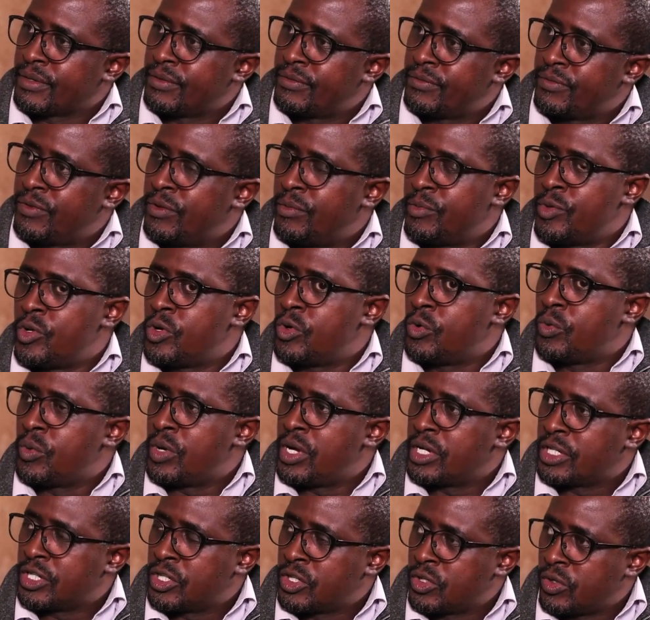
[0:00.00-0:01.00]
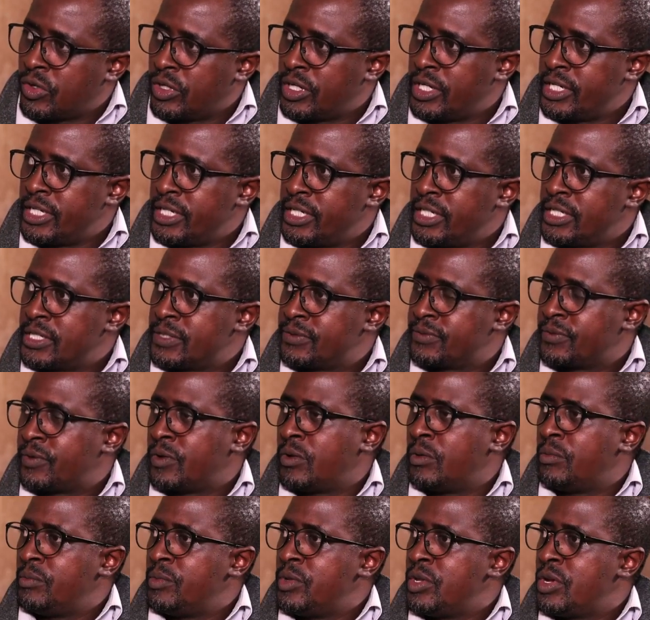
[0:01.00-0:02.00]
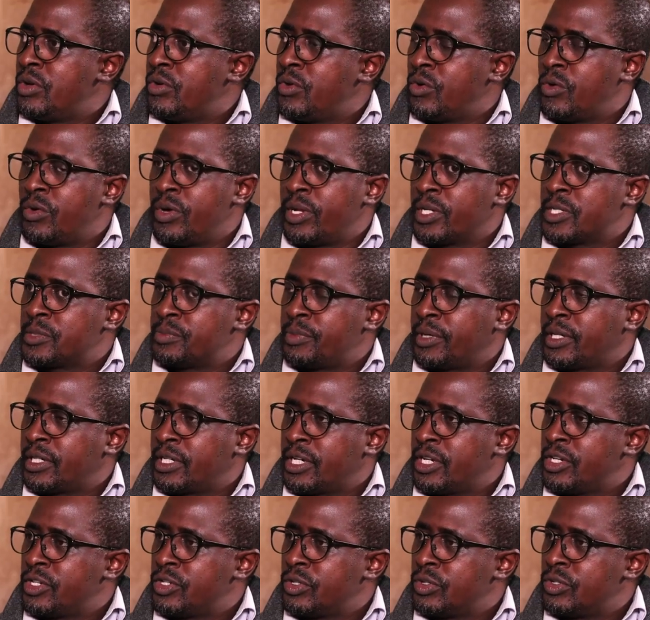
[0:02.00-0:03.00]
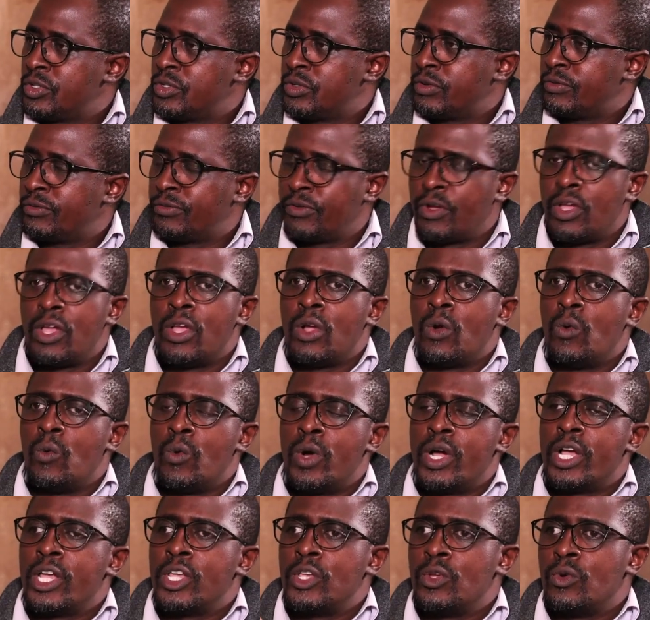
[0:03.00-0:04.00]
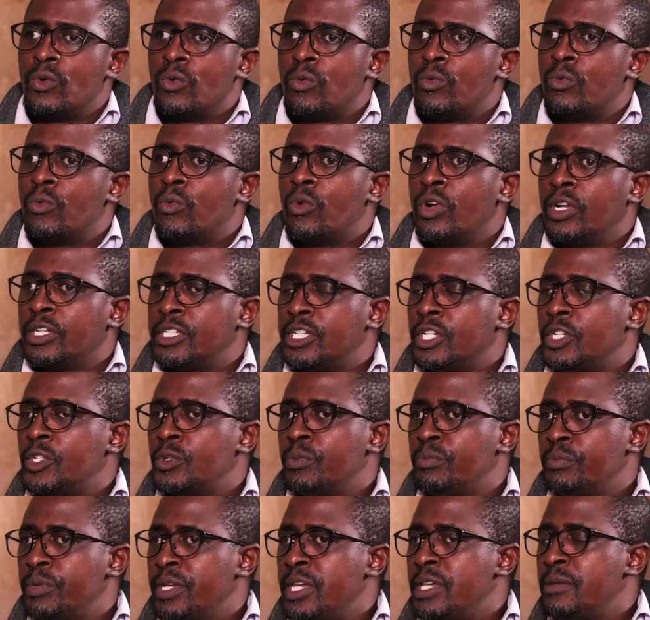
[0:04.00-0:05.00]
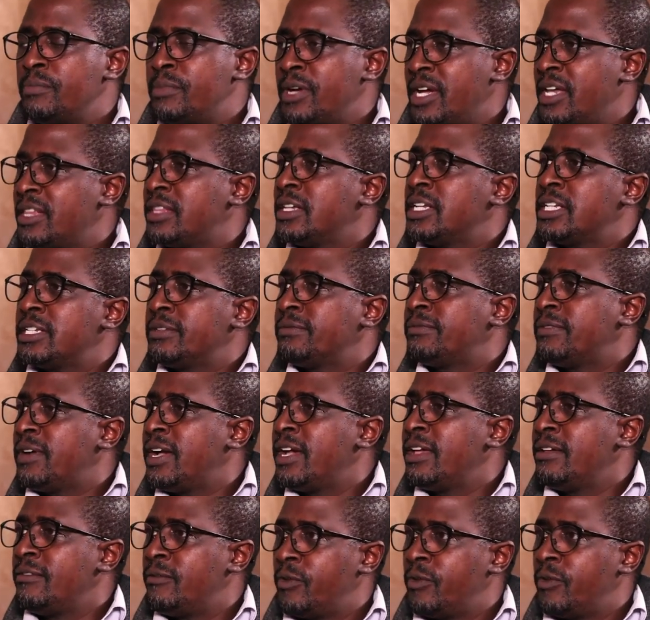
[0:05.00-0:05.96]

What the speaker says: From your work colleagues, from your own expectations of where you wanted to be by 35